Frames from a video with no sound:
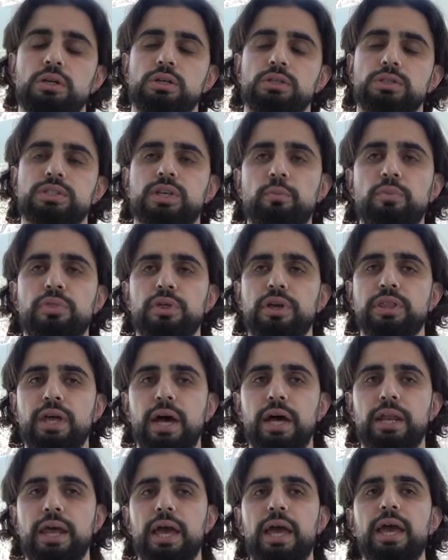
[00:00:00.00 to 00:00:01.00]
something
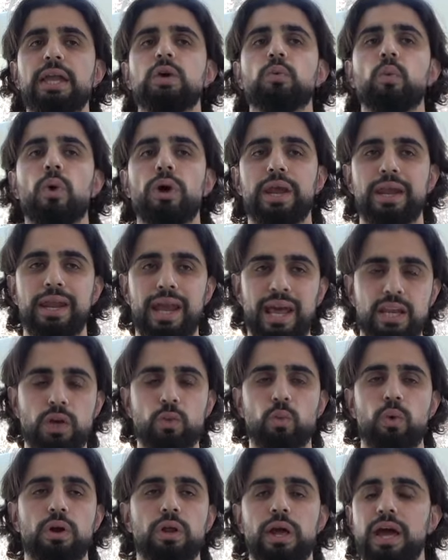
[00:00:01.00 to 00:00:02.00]
that anyone and
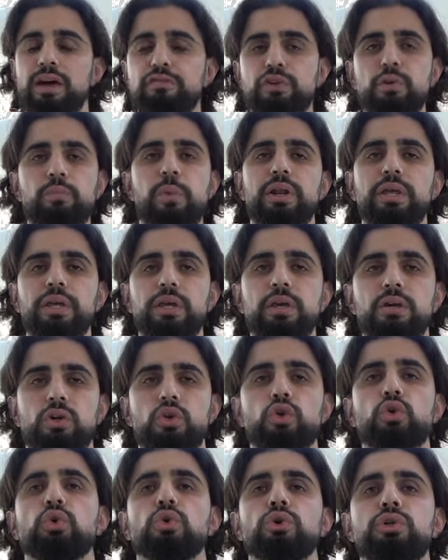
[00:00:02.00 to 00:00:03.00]
anyone, everybody
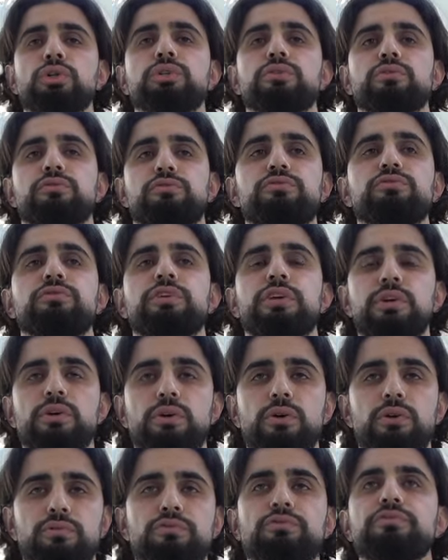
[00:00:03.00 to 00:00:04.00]
could
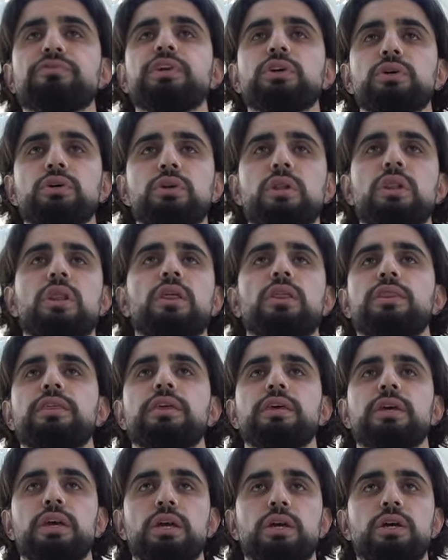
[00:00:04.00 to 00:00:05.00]
feel, feel
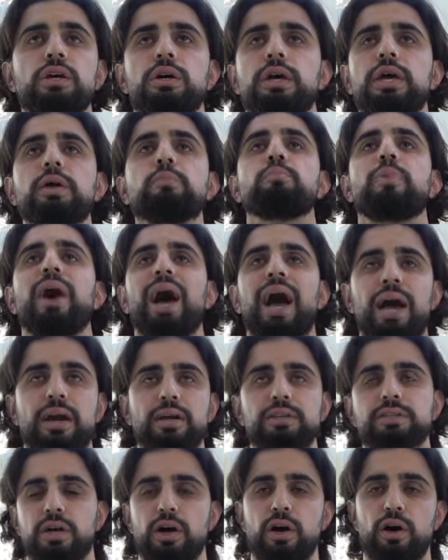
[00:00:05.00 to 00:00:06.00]
the
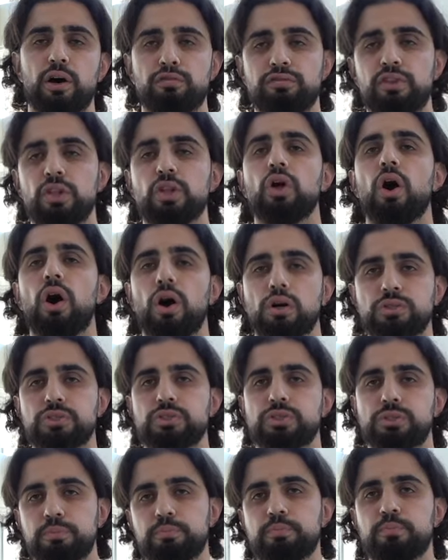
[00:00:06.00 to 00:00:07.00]
impact of the
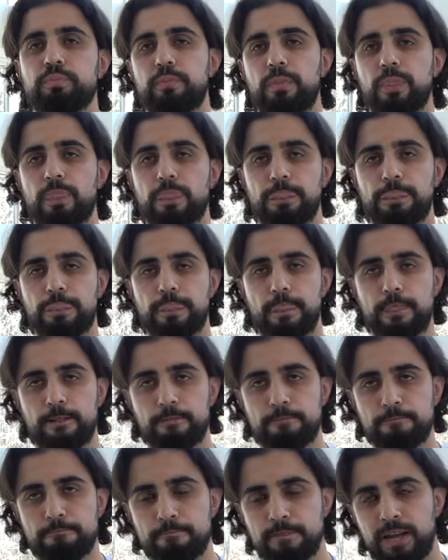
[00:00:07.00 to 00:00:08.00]
loss.
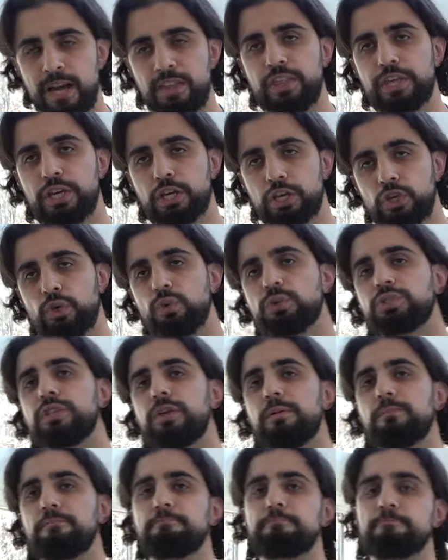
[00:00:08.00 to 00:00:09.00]
And they accused
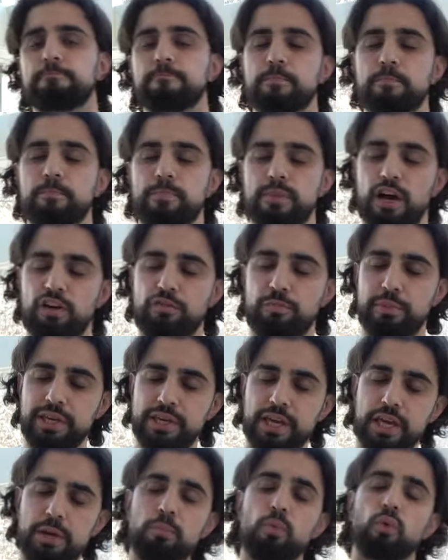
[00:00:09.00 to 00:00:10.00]
them of
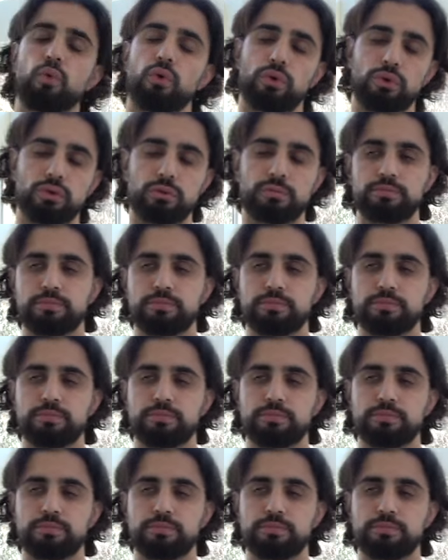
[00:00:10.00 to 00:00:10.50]
being immoral